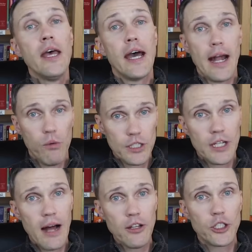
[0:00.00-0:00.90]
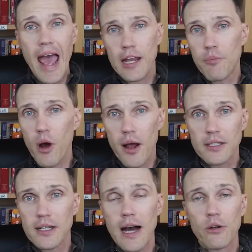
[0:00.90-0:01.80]
And I would challenge any
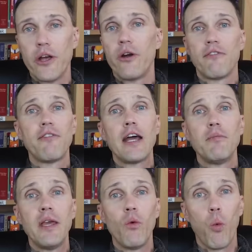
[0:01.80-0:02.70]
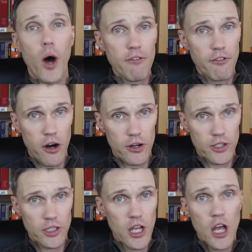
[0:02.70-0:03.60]
Protestant out there to find me one
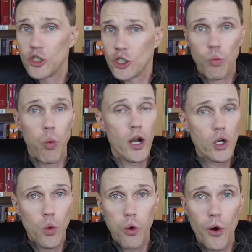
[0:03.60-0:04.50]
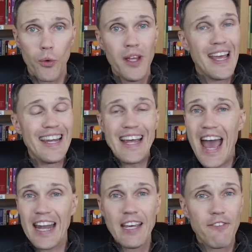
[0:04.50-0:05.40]
verse, just one quote in
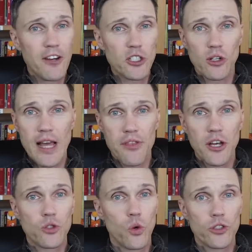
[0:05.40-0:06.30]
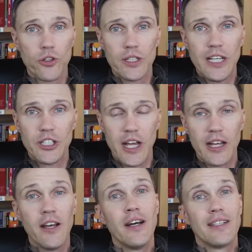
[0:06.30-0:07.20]
any official Catholic source or
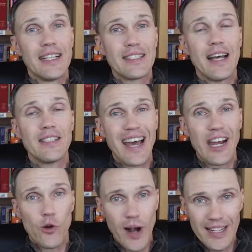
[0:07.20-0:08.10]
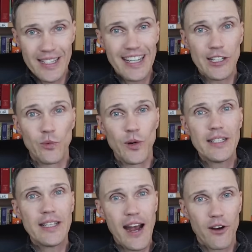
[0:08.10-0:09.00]
teaching that says that Christ is re
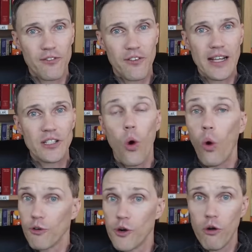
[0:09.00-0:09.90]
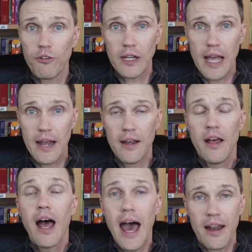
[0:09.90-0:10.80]
sacrificed over over and over again
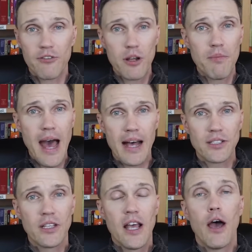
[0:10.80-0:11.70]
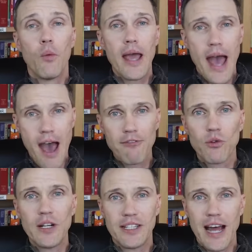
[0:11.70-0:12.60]
at every Mass, and we have to
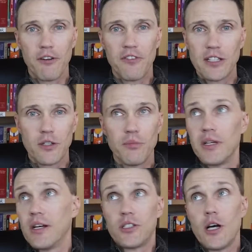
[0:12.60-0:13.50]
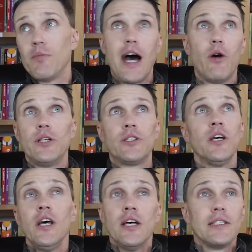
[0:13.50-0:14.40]
re-sacrifice him because somehow his
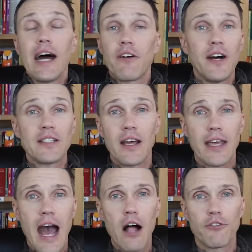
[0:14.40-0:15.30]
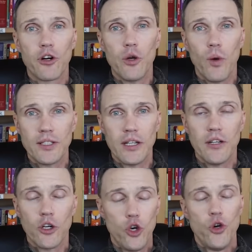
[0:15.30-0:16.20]
sacrifice on Calvary wasn't
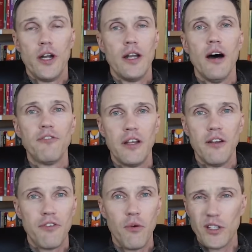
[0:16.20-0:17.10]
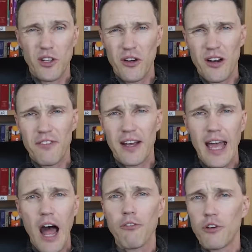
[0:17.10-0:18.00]
good enough. And if it wasn't good enough on
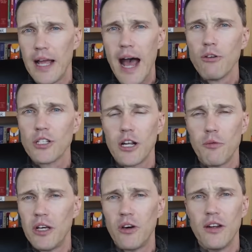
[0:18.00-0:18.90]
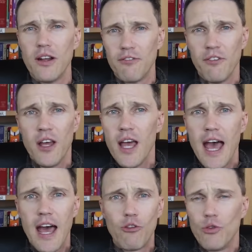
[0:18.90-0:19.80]
Calvary, how's it going to be good enough
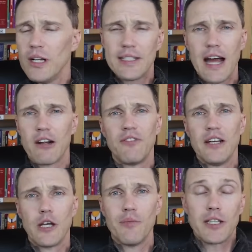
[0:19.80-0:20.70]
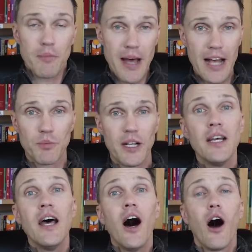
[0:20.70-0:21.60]
re-sacrificing him at the mass. But
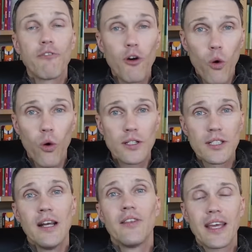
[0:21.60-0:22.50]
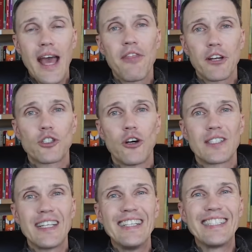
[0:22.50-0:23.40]
of course, the Catholic Church
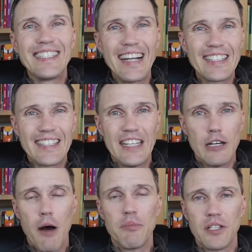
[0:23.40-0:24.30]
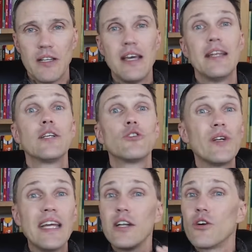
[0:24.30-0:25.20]
says just the opposite and has
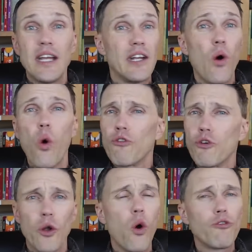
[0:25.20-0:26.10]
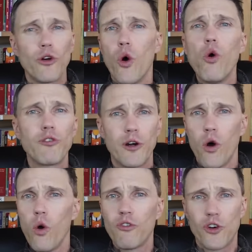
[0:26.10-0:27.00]
reiterated over and over and over and
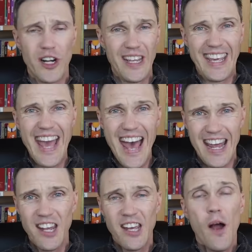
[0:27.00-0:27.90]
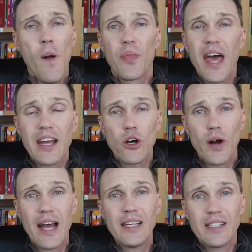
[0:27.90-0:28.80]
over again that
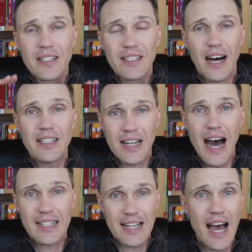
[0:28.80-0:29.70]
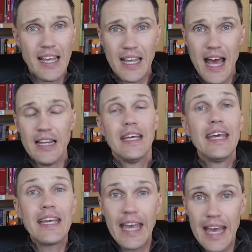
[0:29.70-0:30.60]
Christ does not die again.
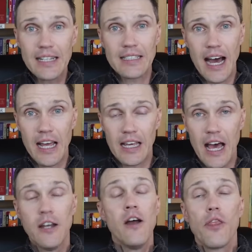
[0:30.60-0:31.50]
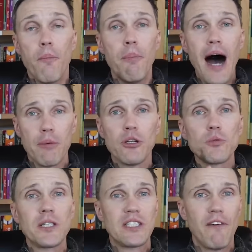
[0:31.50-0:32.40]
He can't die again. The Bible
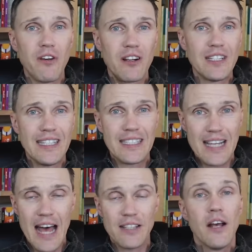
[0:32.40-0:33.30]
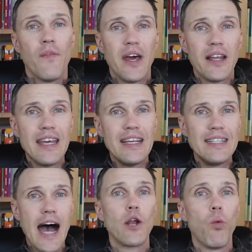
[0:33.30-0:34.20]
specifically says that he
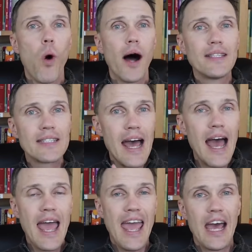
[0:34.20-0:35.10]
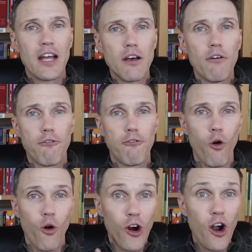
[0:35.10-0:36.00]
died once and
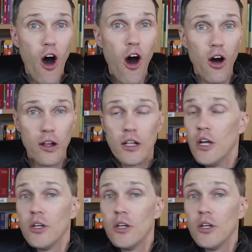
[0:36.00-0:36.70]
for all.